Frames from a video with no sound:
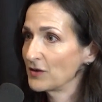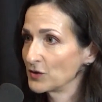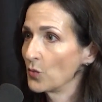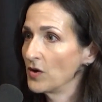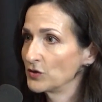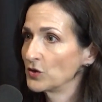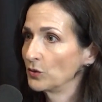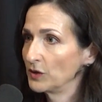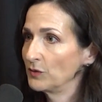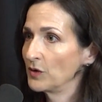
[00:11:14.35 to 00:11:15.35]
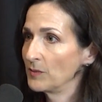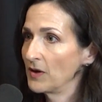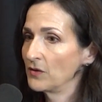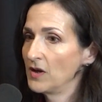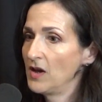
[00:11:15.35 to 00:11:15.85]
Yes, it was totally floating
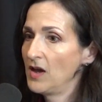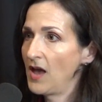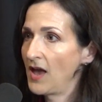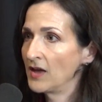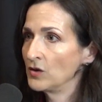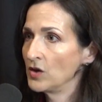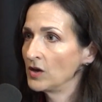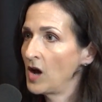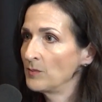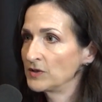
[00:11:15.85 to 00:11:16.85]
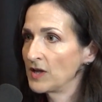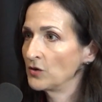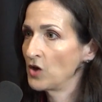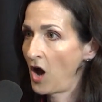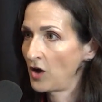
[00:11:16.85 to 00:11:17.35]
about. And it comes down
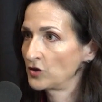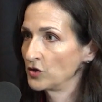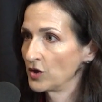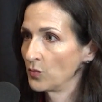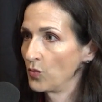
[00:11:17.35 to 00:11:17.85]
to oxygen,